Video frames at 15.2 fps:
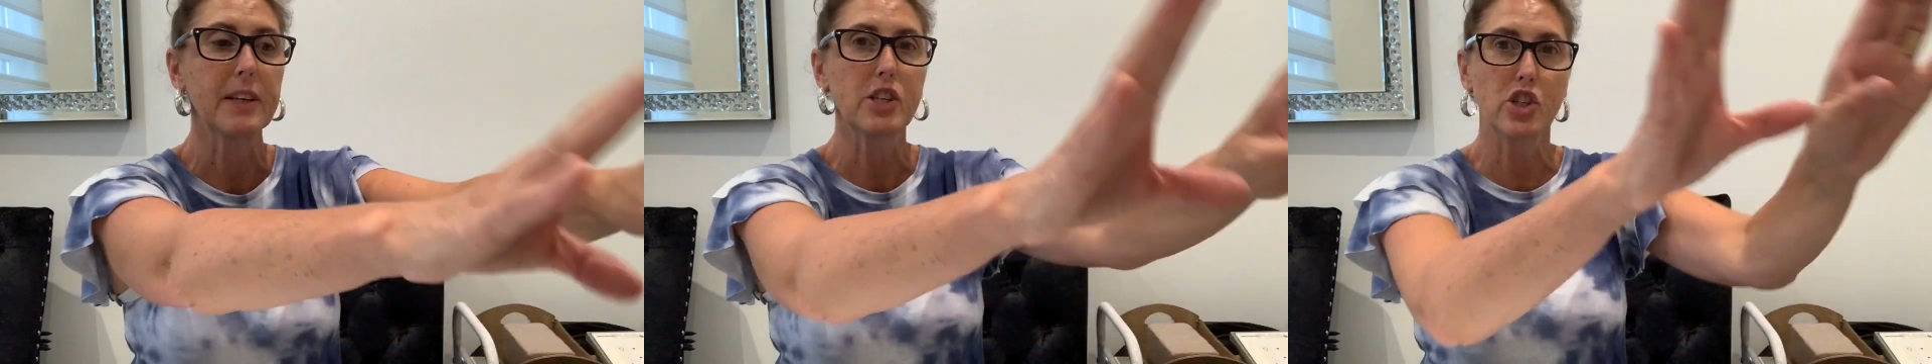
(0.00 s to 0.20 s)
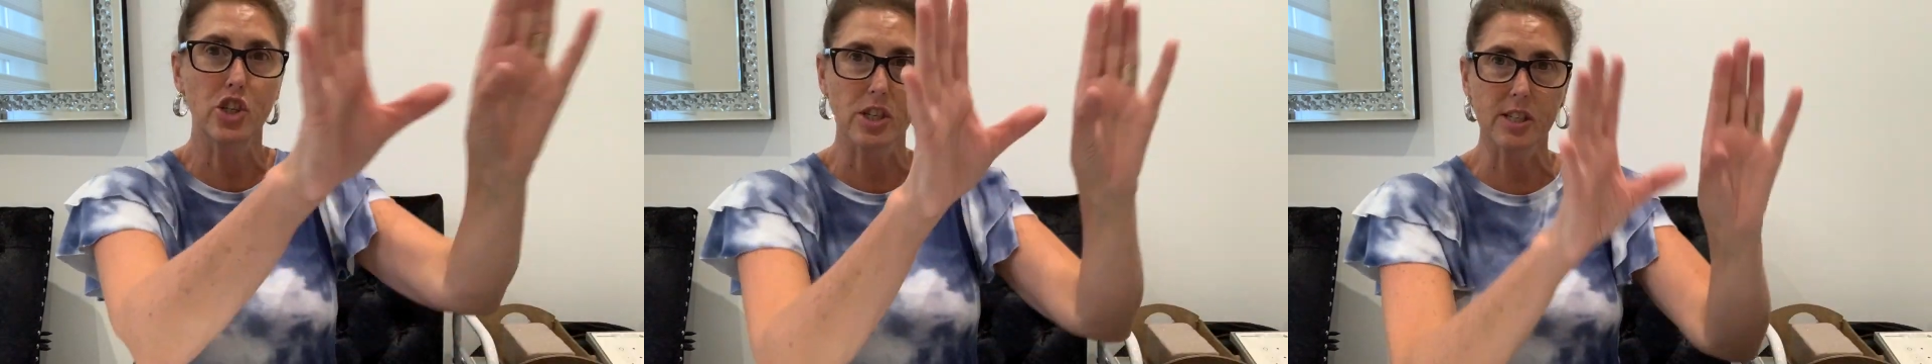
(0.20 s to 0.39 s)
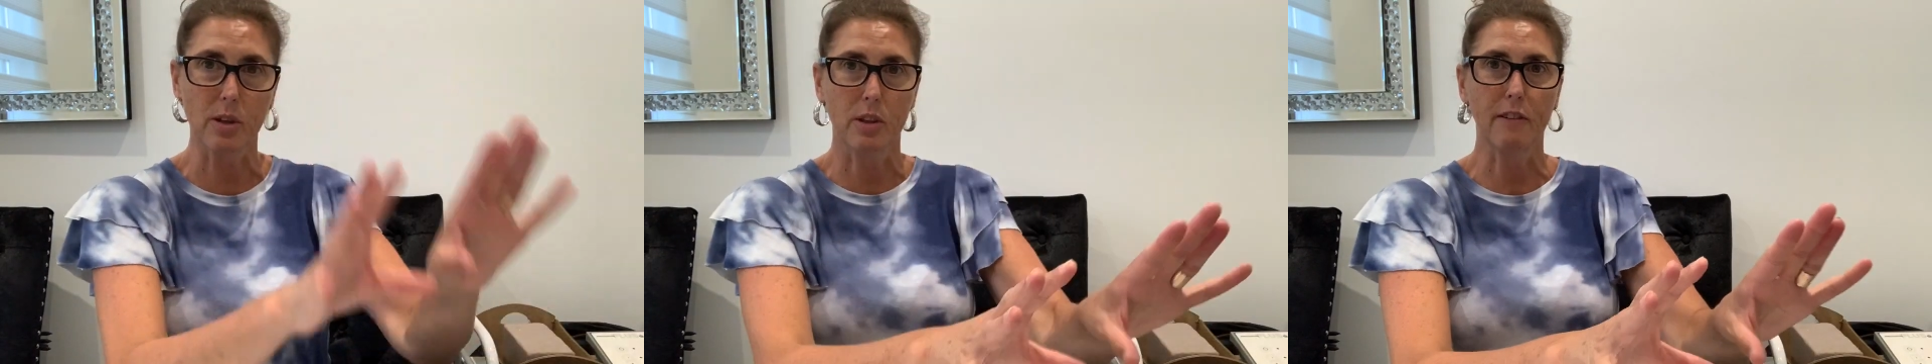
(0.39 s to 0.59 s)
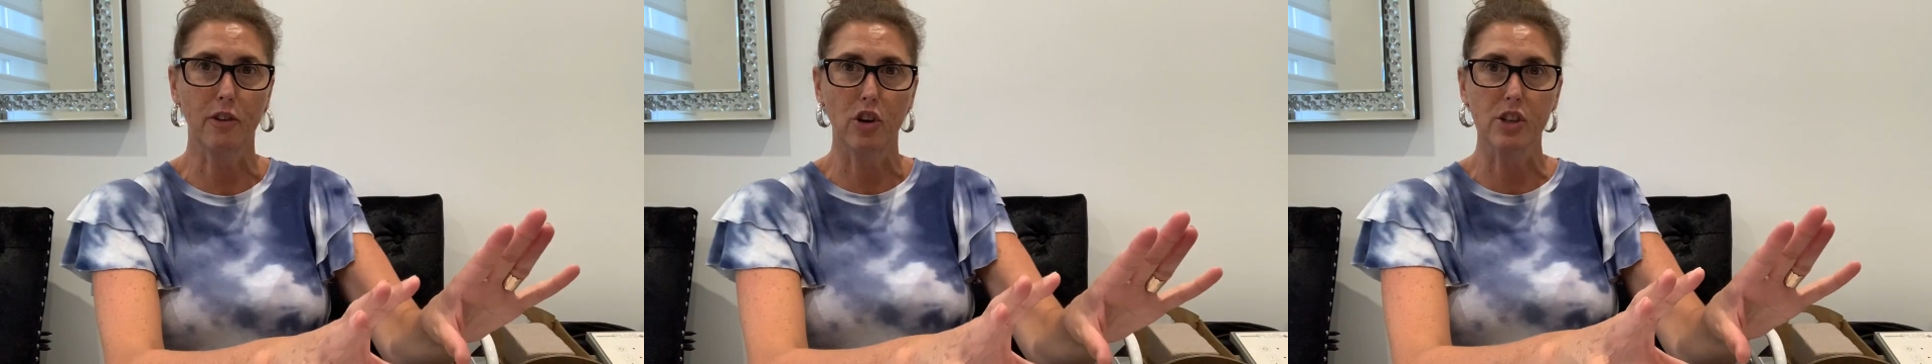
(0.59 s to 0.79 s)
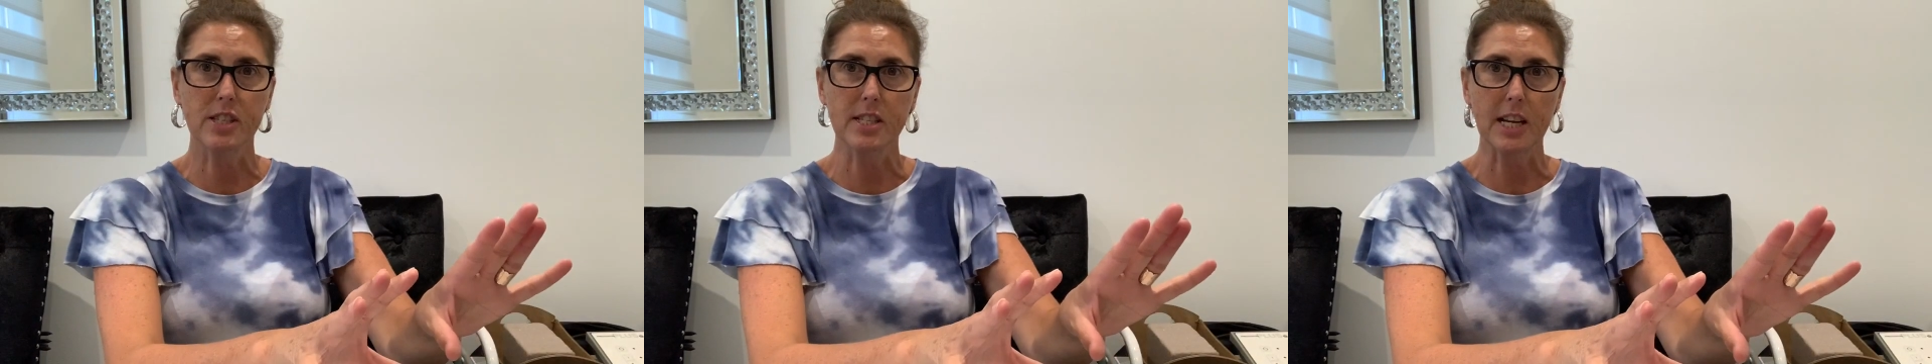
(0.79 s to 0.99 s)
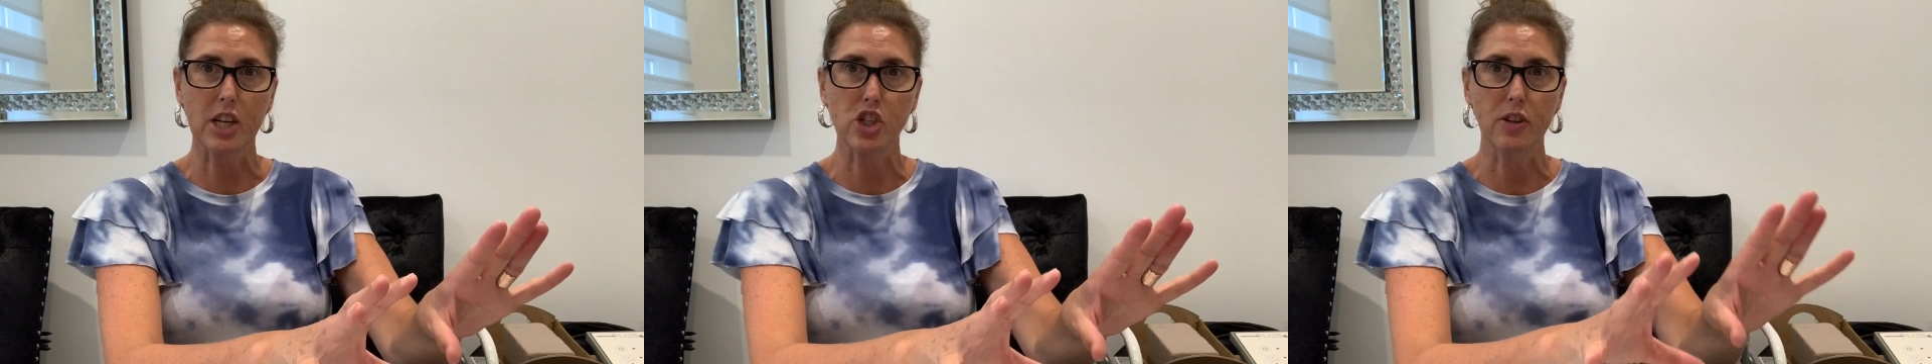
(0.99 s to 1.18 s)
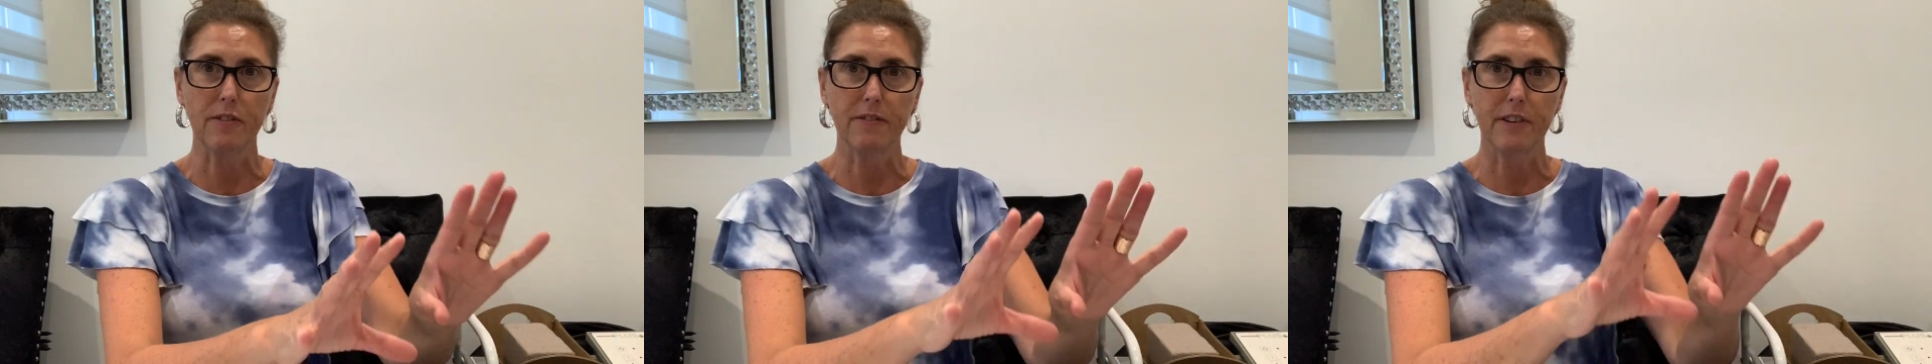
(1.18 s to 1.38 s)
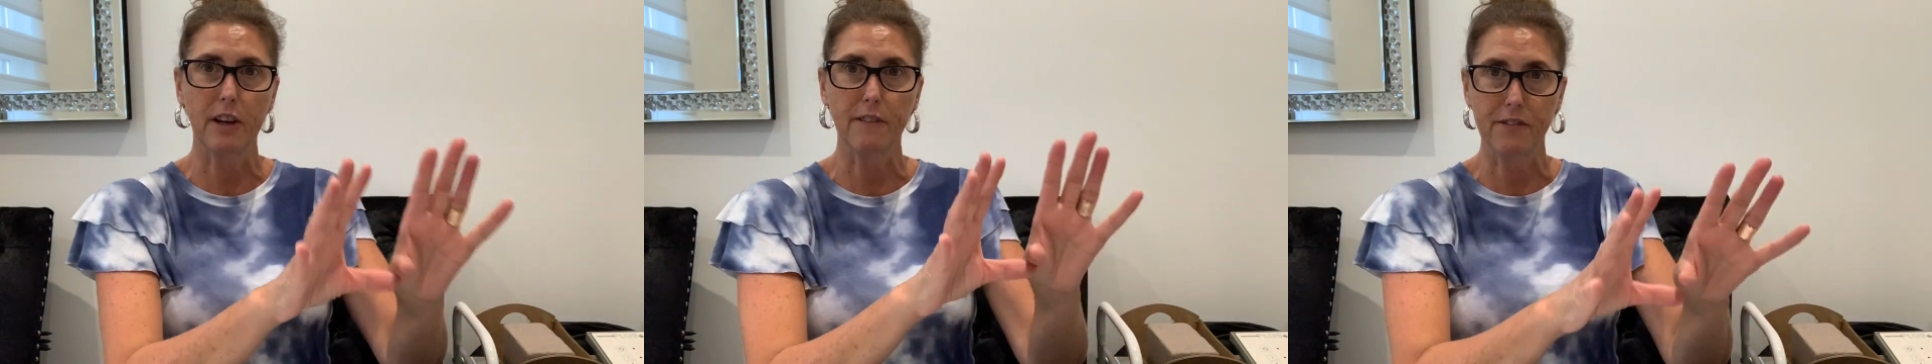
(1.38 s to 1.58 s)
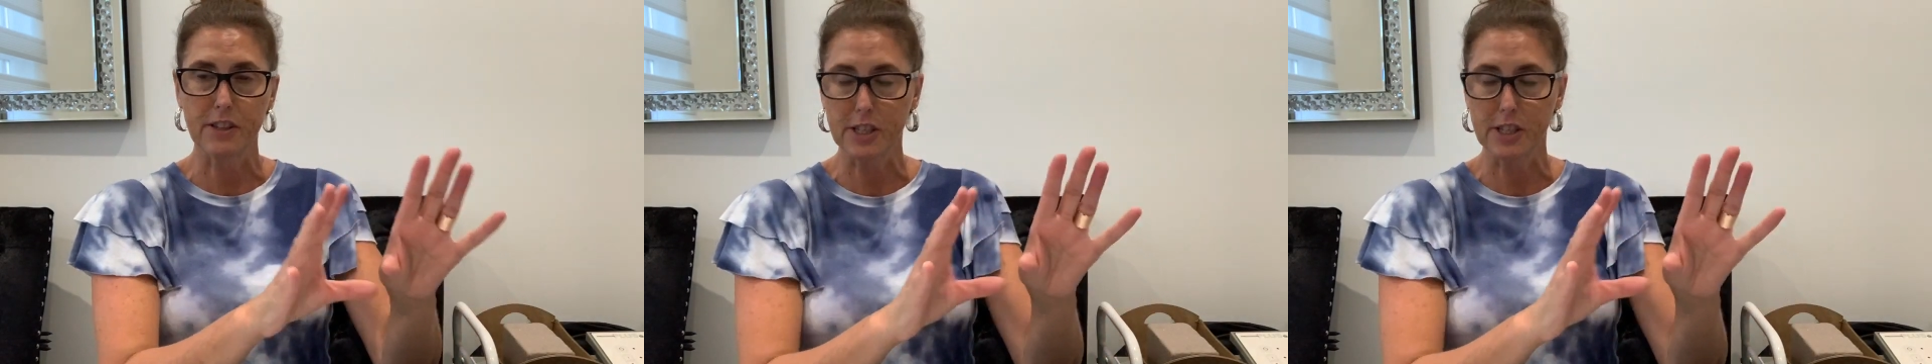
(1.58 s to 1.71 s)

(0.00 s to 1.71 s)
just so that I've got a stash of the